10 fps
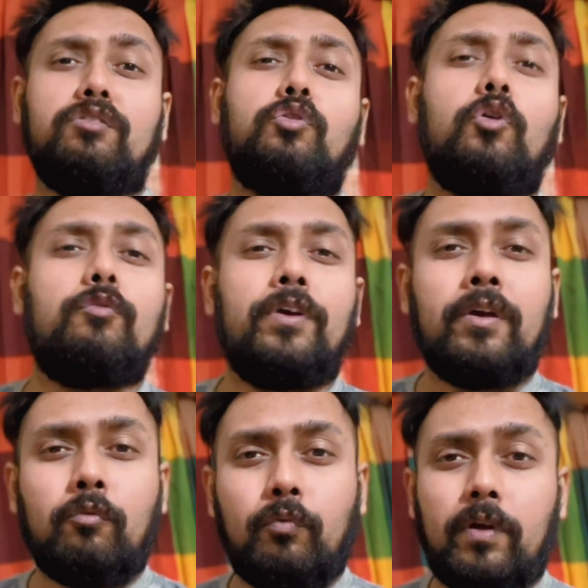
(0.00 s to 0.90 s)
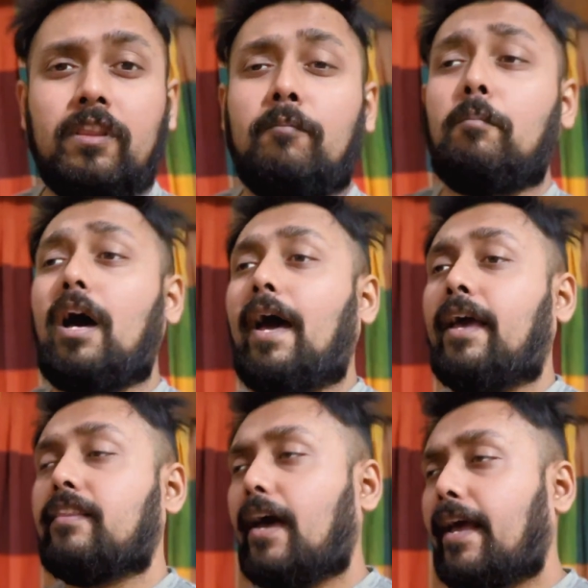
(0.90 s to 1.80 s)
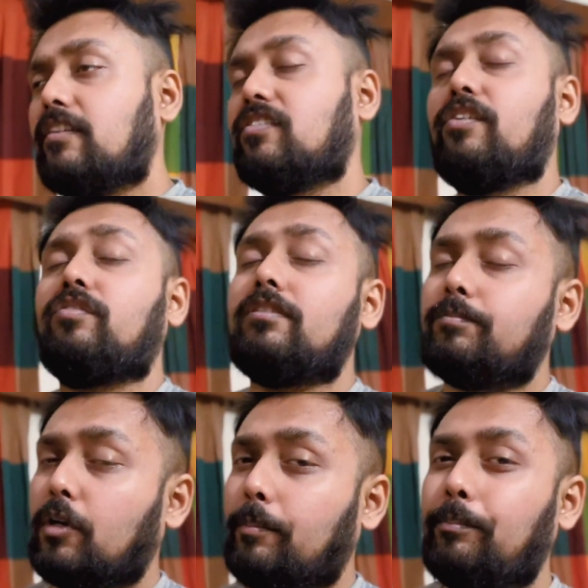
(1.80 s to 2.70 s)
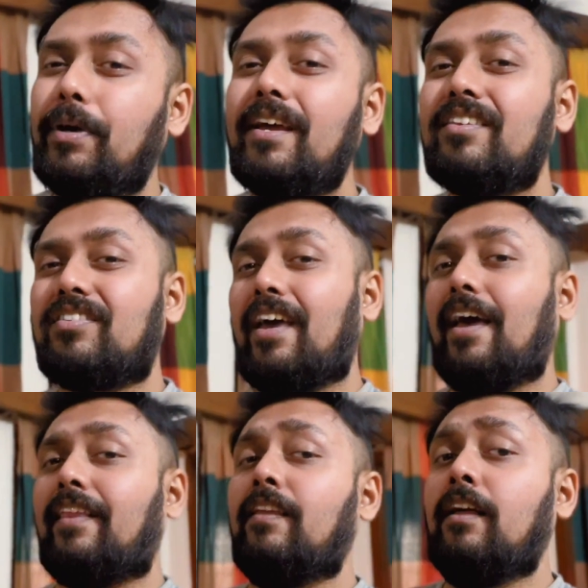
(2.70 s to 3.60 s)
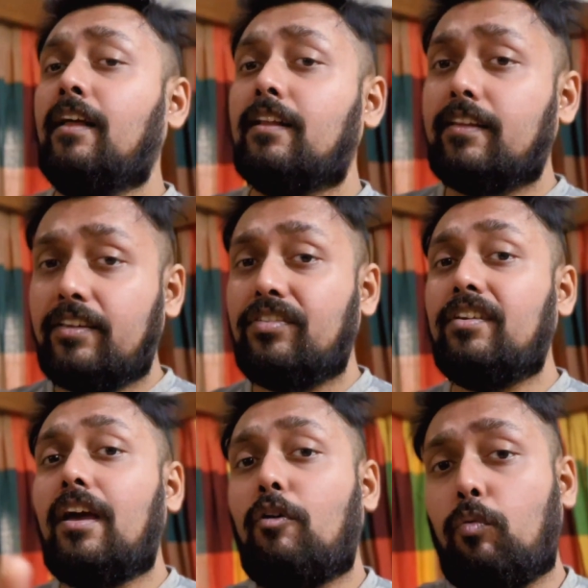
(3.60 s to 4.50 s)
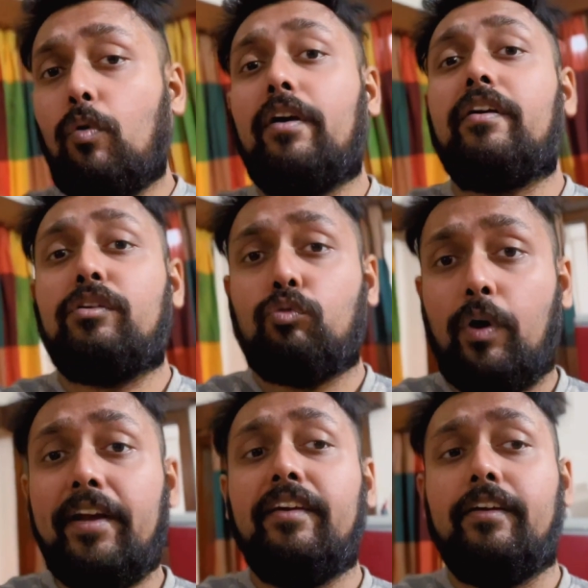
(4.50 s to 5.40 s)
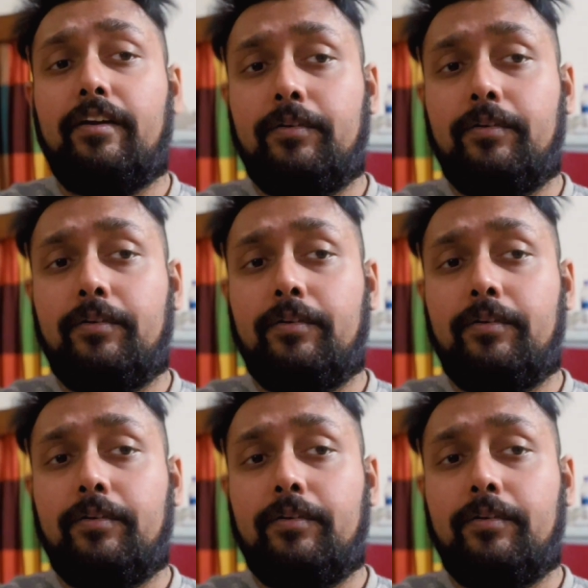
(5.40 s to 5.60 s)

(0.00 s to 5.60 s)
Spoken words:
grooving with my 90s hip hop bits, and let's see, our water is ready here.